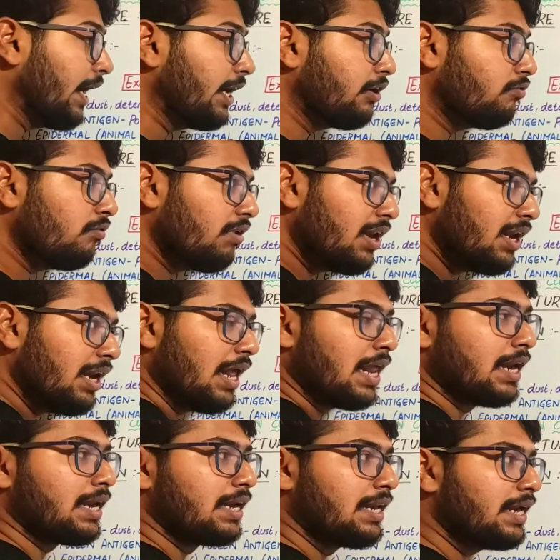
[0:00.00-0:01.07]
it will
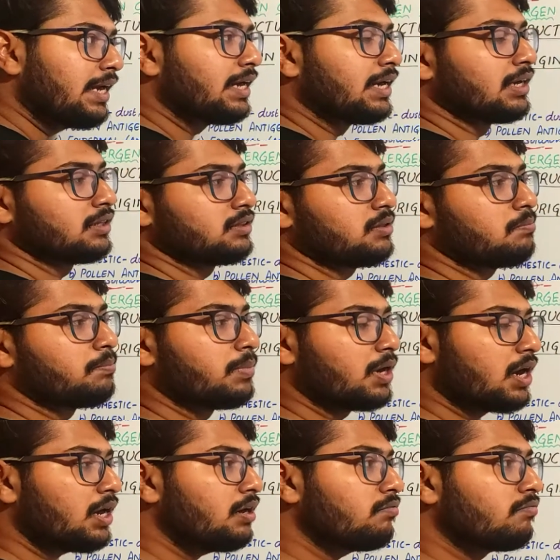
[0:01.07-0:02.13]
lead, the
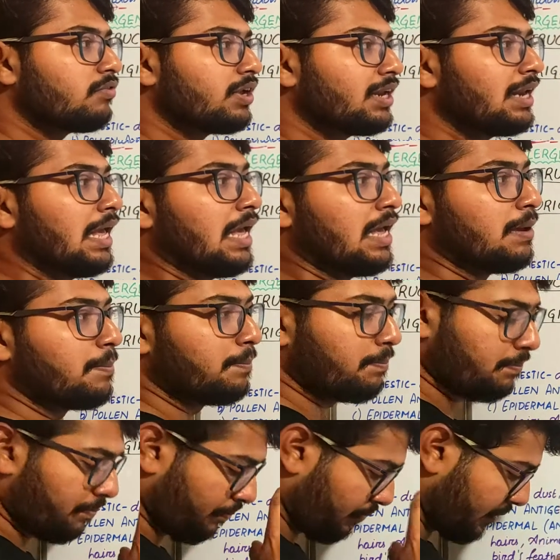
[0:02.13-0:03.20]
blood will
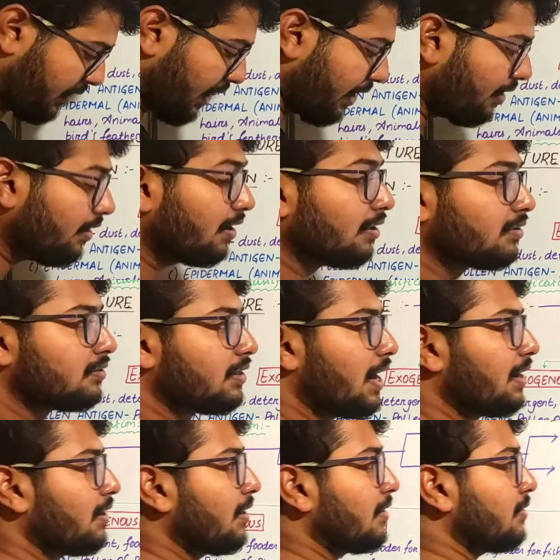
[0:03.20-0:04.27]
think
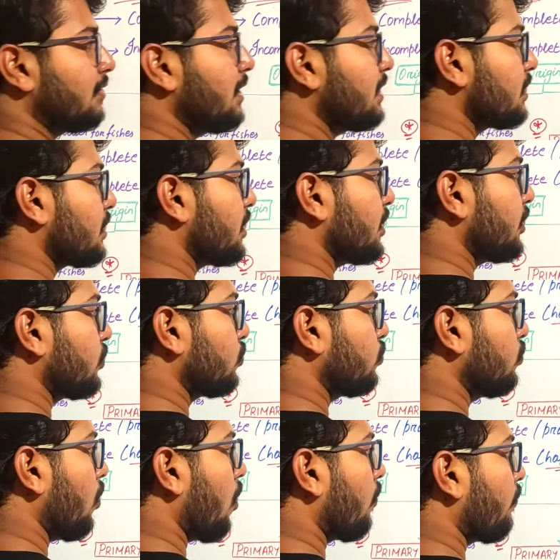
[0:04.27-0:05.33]
that this
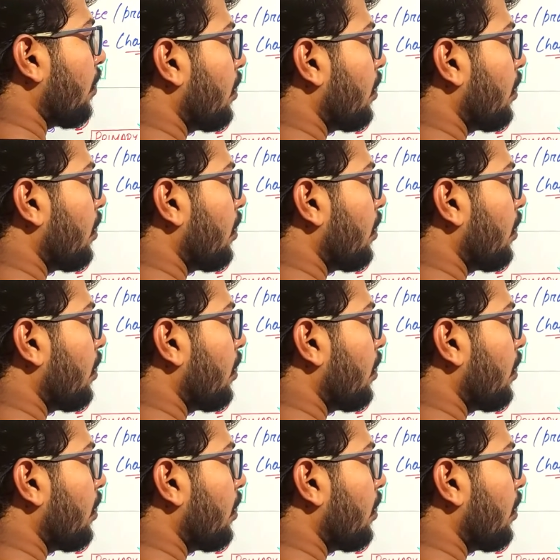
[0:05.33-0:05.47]
tissue of